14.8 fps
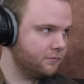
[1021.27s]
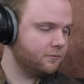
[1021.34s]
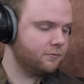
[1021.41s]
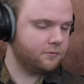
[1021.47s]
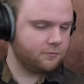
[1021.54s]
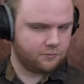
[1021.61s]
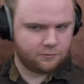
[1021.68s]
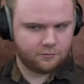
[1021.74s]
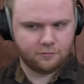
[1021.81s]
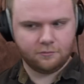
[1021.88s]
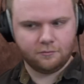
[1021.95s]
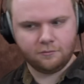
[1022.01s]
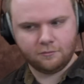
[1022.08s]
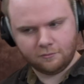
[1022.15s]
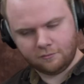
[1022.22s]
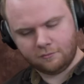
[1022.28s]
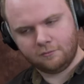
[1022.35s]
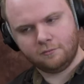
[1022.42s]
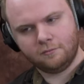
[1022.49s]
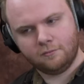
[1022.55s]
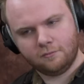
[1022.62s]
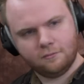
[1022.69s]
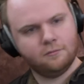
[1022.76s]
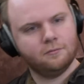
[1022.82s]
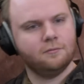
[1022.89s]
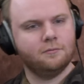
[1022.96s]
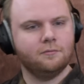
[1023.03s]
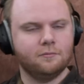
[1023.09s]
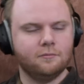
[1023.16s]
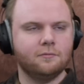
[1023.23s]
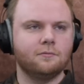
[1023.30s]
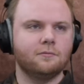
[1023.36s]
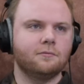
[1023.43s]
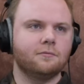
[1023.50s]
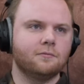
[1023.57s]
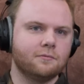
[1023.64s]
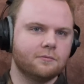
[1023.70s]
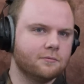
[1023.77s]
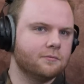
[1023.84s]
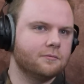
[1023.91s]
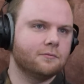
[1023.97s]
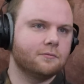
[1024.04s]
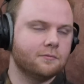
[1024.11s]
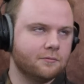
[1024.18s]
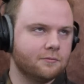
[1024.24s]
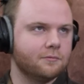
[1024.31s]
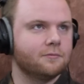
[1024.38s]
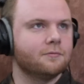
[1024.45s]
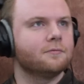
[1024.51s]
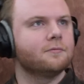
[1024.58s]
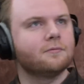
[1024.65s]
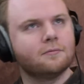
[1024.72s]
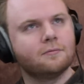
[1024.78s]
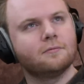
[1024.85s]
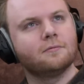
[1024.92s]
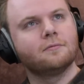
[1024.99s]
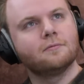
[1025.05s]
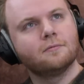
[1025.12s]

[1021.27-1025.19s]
No words are spoken by the person on screen.